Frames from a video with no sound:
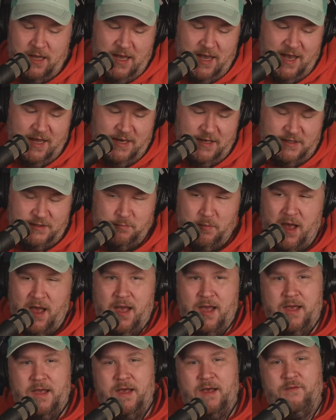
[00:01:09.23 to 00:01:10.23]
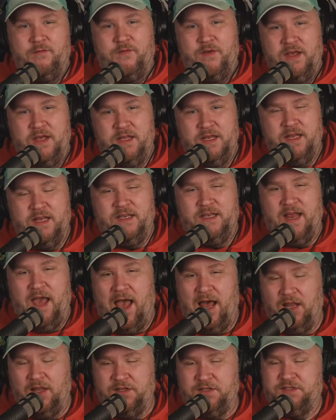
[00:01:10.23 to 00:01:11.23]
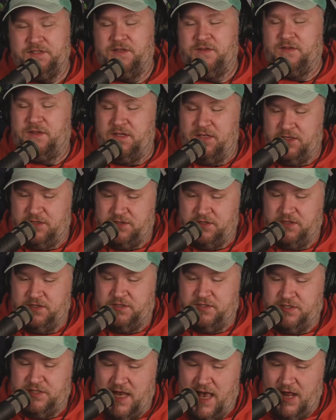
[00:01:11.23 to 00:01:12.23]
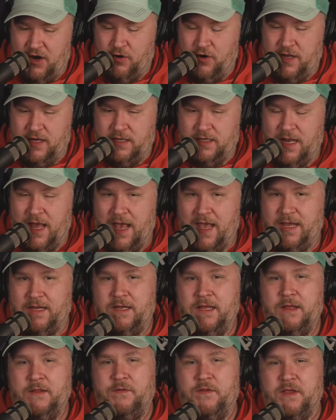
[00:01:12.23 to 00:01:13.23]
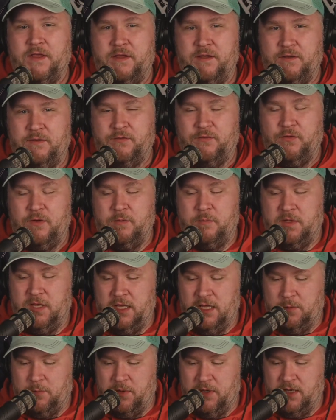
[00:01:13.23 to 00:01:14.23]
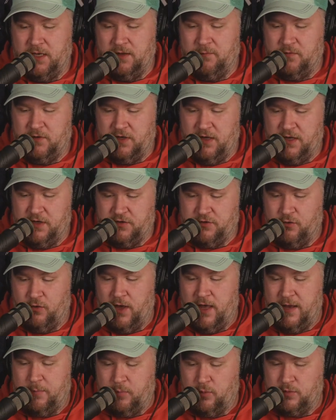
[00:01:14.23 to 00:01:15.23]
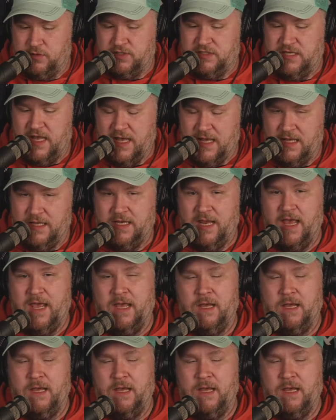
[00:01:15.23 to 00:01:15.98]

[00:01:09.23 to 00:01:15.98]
And it's my event in Dallas this Saturday night, the Killstream Kingpin Invitational, April 2nd.